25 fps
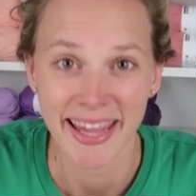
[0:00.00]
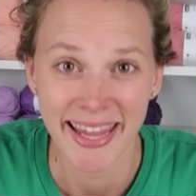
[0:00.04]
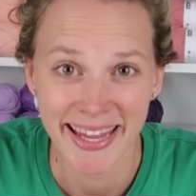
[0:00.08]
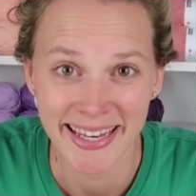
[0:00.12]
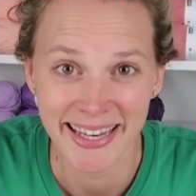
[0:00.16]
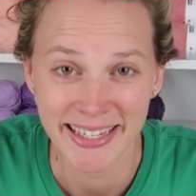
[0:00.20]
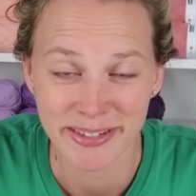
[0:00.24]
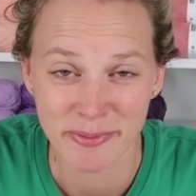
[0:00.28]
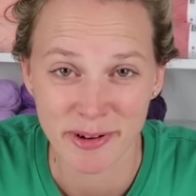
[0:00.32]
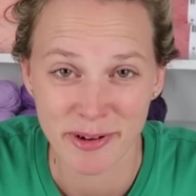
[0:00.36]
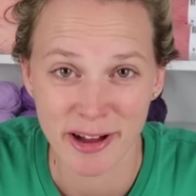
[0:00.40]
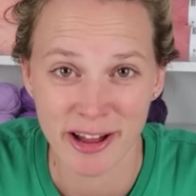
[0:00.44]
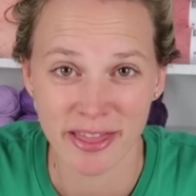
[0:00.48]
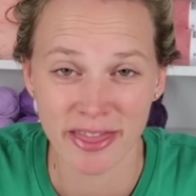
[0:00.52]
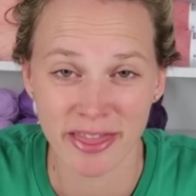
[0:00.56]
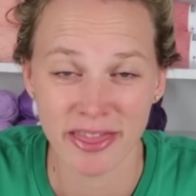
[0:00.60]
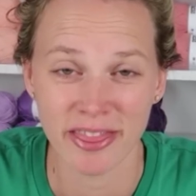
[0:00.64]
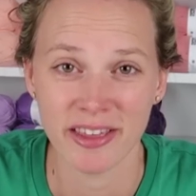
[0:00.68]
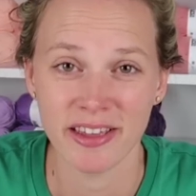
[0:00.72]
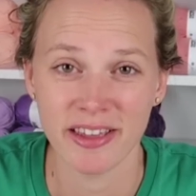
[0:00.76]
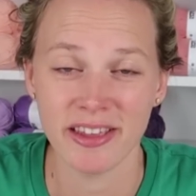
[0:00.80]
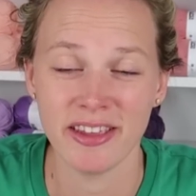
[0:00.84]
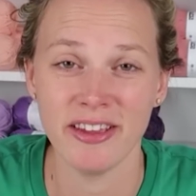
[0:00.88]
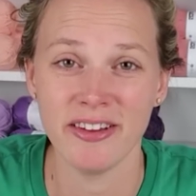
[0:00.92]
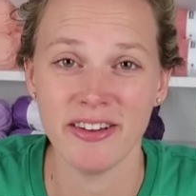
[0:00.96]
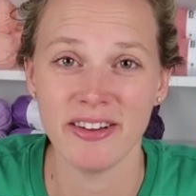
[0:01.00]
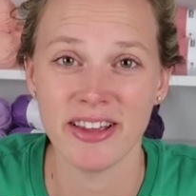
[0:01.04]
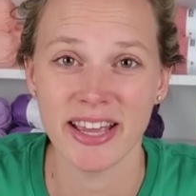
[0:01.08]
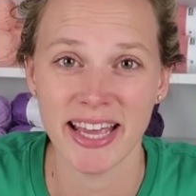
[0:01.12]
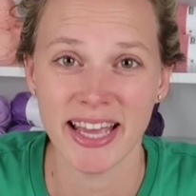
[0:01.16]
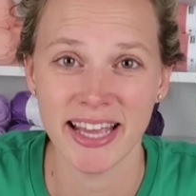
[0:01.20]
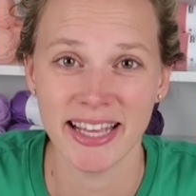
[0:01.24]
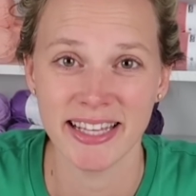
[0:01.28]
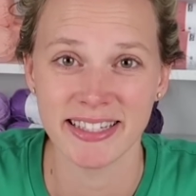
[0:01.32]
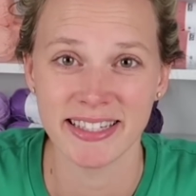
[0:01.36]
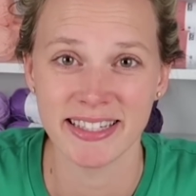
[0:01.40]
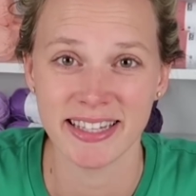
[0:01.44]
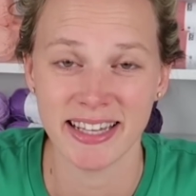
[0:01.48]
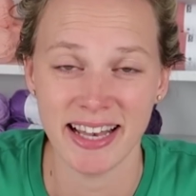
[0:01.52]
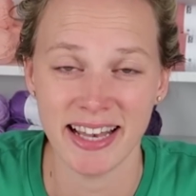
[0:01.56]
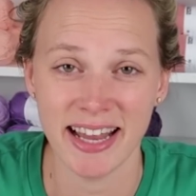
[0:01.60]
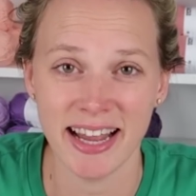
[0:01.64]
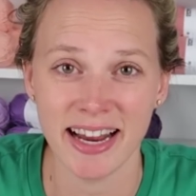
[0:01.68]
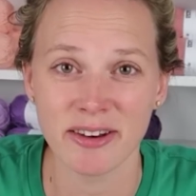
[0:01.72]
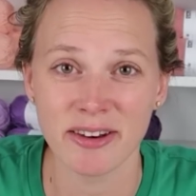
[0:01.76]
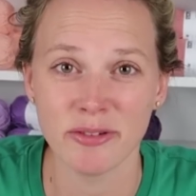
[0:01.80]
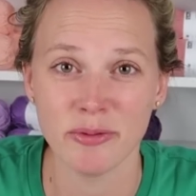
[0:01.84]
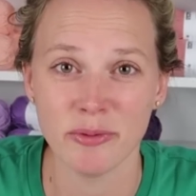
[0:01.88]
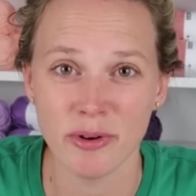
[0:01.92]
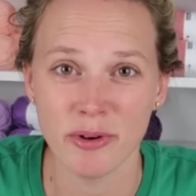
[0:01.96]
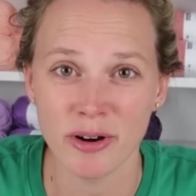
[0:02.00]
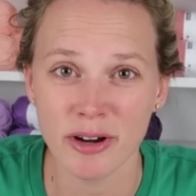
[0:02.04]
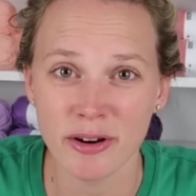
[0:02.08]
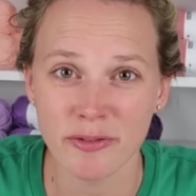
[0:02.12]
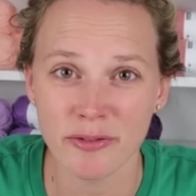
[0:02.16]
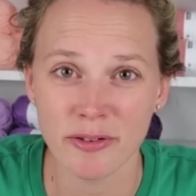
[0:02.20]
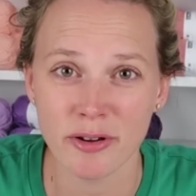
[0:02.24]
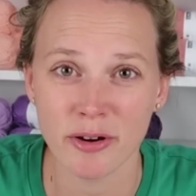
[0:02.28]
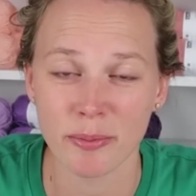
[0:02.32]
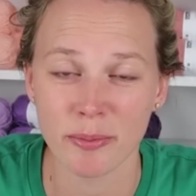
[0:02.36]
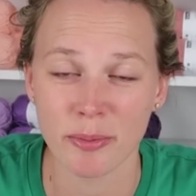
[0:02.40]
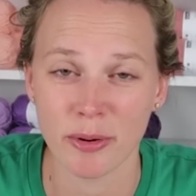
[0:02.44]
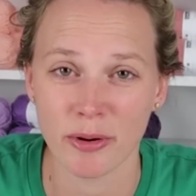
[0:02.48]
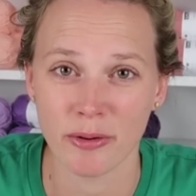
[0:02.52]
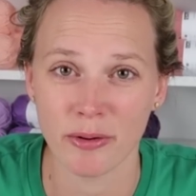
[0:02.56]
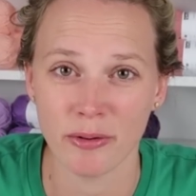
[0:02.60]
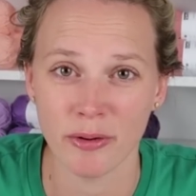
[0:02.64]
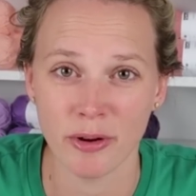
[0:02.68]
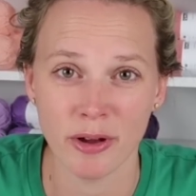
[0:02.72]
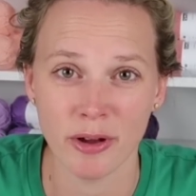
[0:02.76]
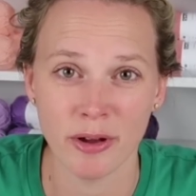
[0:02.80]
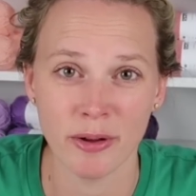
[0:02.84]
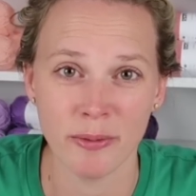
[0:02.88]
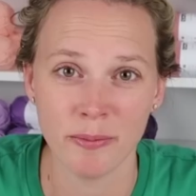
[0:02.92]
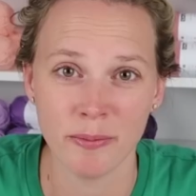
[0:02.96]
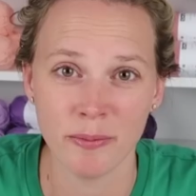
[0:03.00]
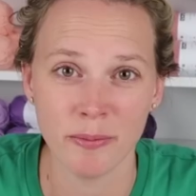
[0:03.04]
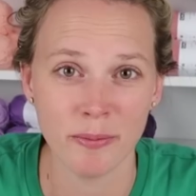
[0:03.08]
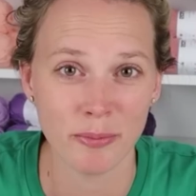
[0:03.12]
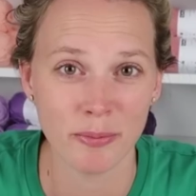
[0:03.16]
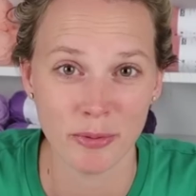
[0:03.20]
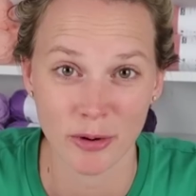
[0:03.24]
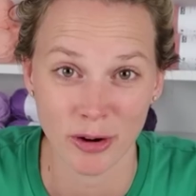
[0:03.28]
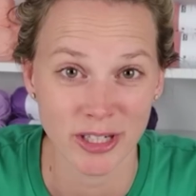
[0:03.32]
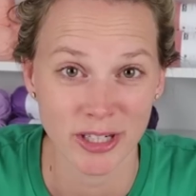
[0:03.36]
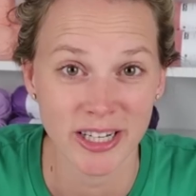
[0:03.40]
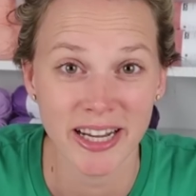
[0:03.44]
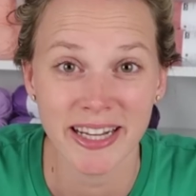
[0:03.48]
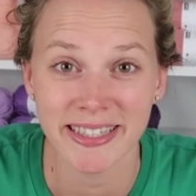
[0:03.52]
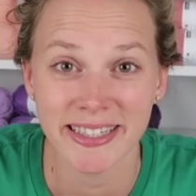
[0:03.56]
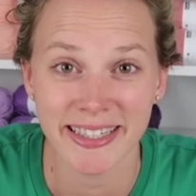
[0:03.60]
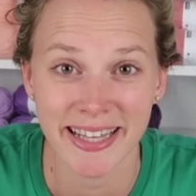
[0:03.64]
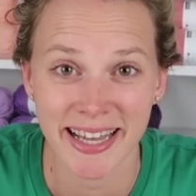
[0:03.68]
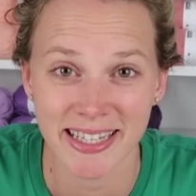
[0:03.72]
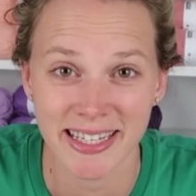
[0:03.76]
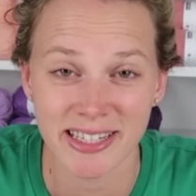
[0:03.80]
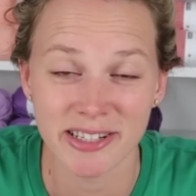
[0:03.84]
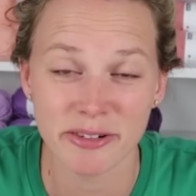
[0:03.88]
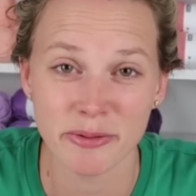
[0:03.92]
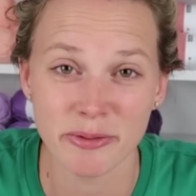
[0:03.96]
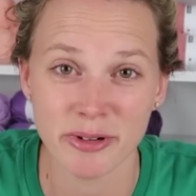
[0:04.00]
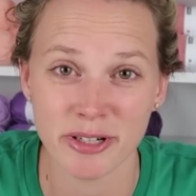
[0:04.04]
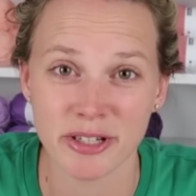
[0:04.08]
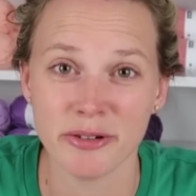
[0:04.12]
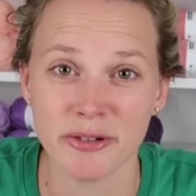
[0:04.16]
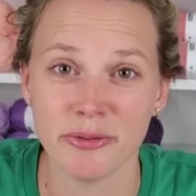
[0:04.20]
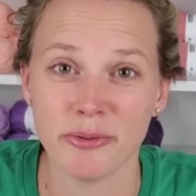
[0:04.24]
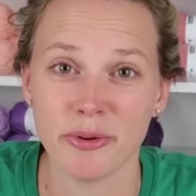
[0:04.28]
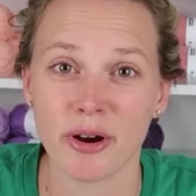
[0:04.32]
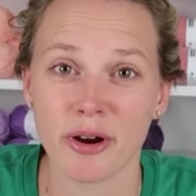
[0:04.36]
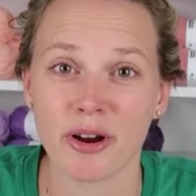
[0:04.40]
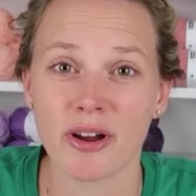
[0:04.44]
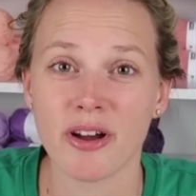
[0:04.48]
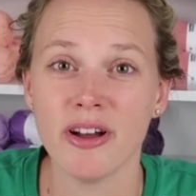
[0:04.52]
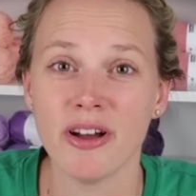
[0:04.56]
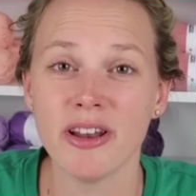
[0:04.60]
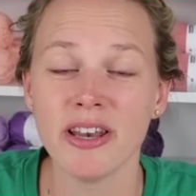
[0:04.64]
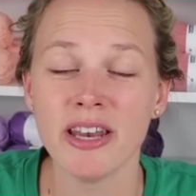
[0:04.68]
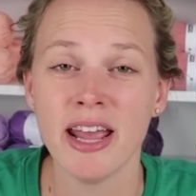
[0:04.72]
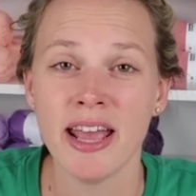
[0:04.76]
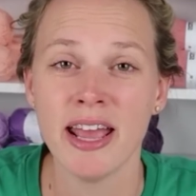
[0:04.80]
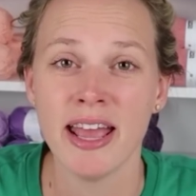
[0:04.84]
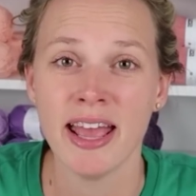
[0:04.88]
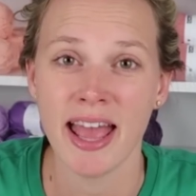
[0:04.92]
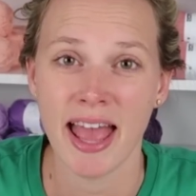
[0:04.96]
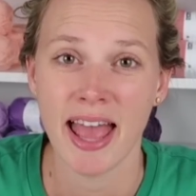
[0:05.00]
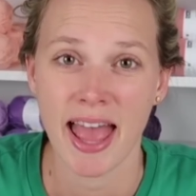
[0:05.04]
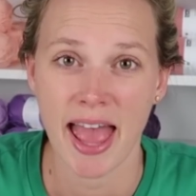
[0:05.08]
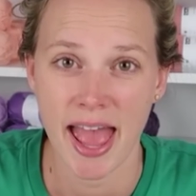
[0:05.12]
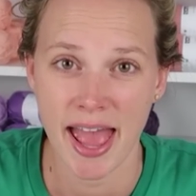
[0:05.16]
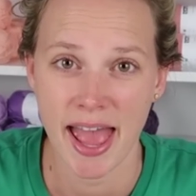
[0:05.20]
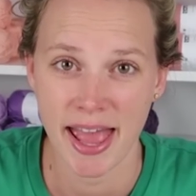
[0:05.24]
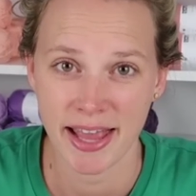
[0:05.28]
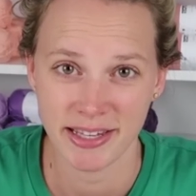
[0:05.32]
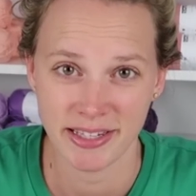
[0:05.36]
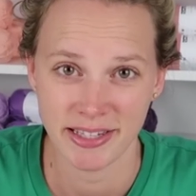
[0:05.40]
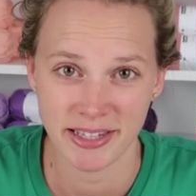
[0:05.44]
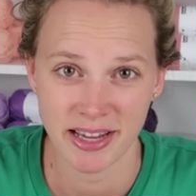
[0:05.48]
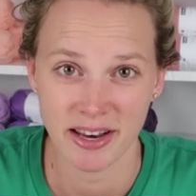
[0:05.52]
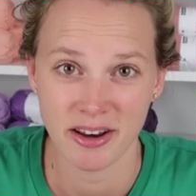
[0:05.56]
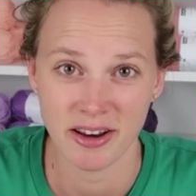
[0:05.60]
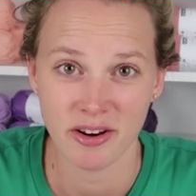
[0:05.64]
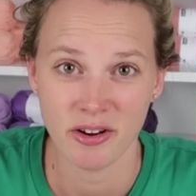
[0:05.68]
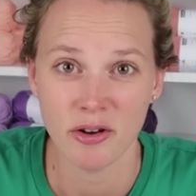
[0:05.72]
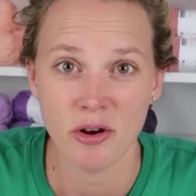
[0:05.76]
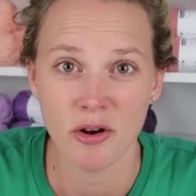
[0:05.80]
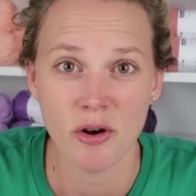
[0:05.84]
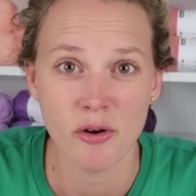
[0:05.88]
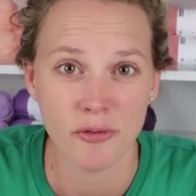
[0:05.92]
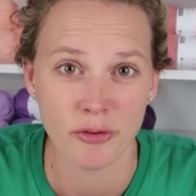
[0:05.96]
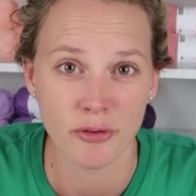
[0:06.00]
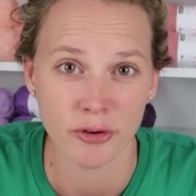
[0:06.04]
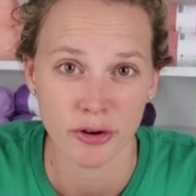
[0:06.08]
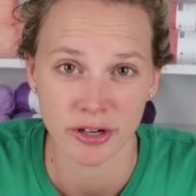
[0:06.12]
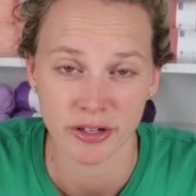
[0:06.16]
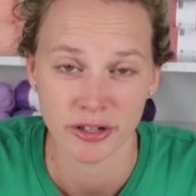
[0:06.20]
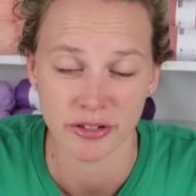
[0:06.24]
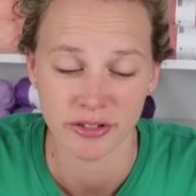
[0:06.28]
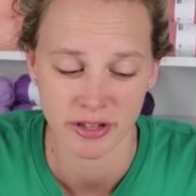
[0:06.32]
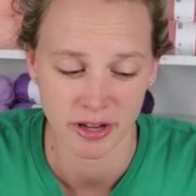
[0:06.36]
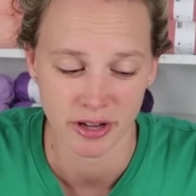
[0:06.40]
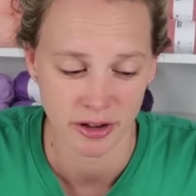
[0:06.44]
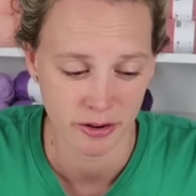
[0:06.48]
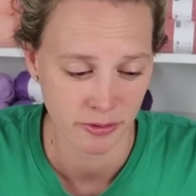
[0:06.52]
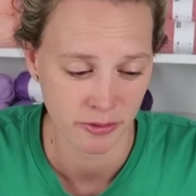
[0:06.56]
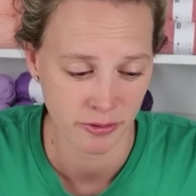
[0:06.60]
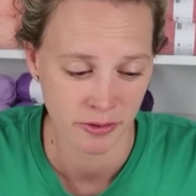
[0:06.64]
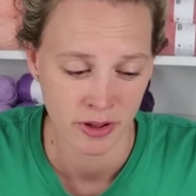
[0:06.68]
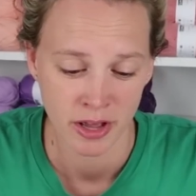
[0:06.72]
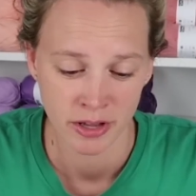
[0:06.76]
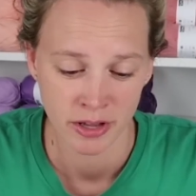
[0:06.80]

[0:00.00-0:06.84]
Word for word: Each month you can select one of your pro um, projects that you want to work on and set a goal for yourself.